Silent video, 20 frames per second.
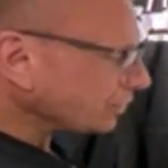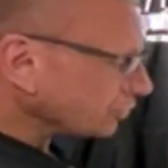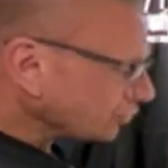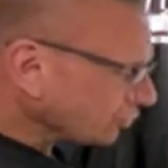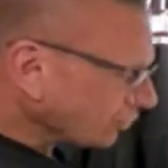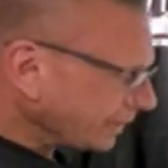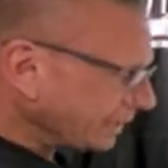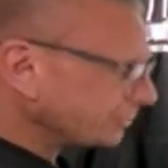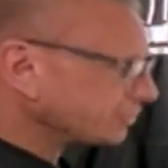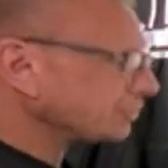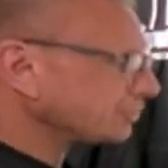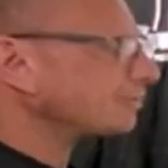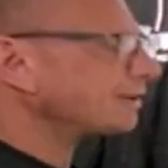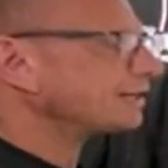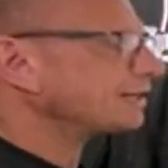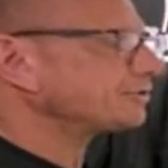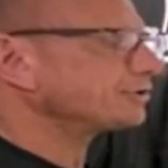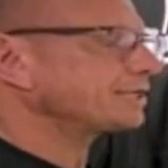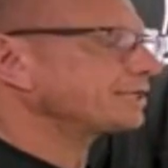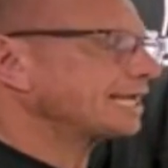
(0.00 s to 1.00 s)

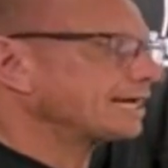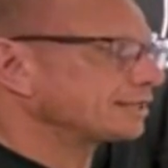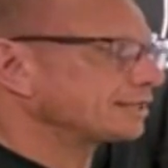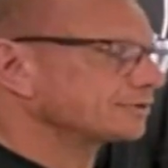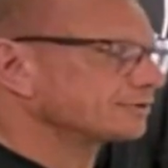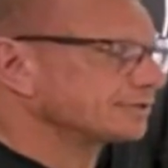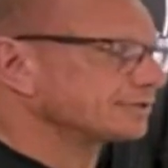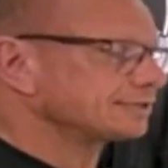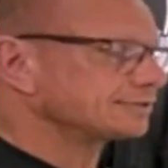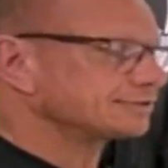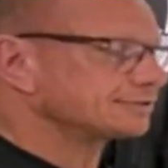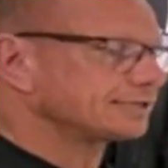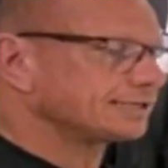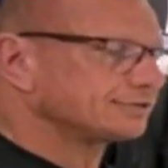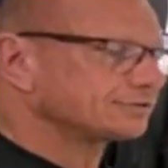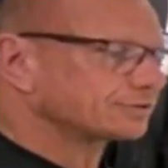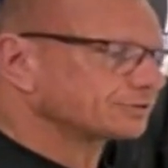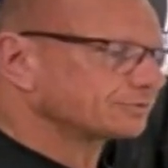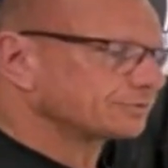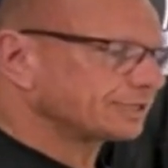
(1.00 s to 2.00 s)
2200 calories
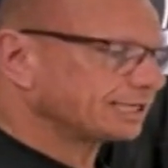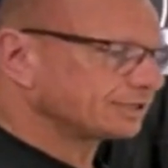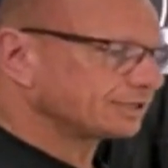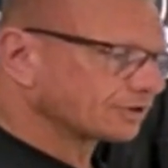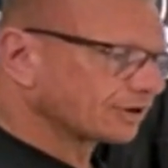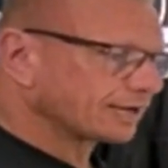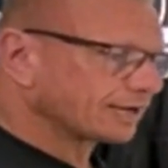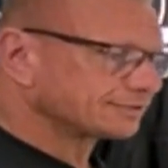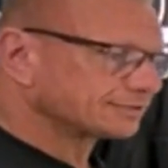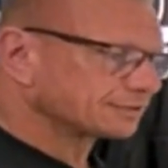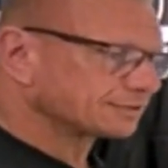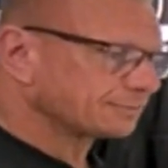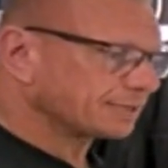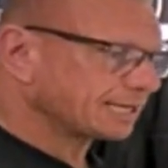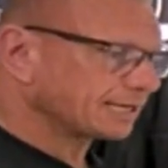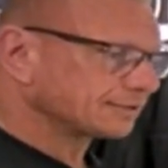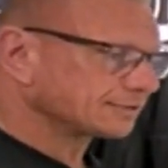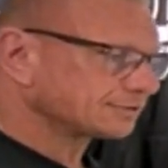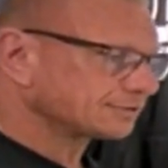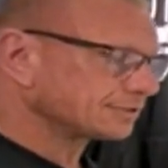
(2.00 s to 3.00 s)
is a really nice
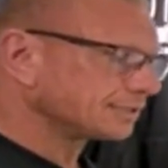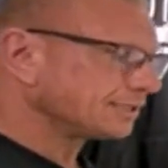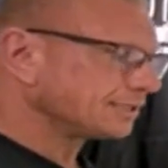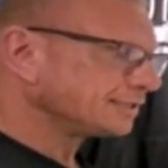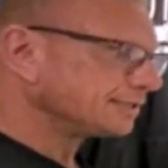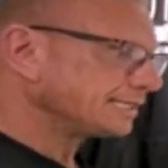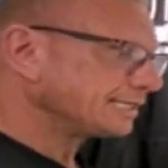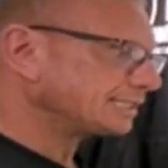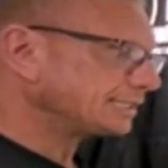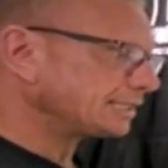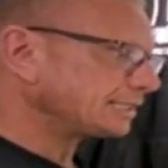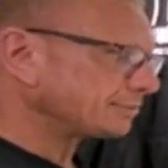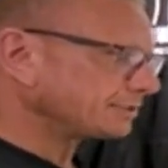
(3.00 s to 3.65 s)
amount to get their